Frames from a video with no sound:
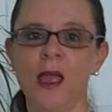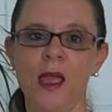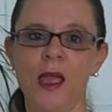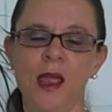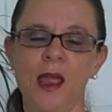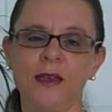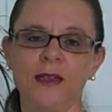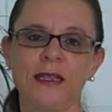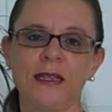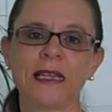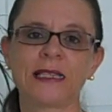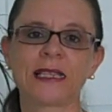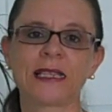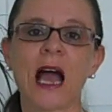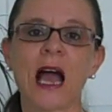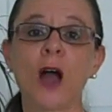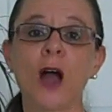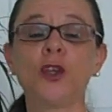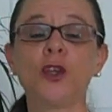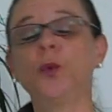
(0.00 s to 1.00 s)
and that's
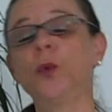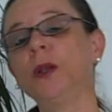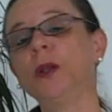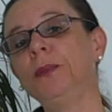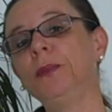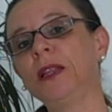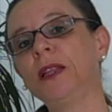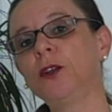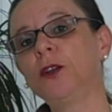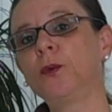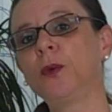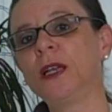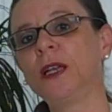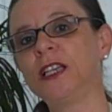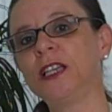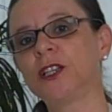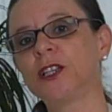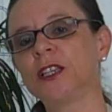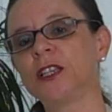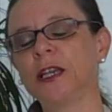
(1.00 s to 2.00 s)
how you will build a
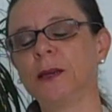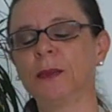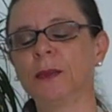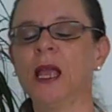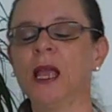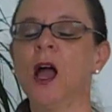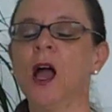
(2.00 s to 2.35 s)
relationship.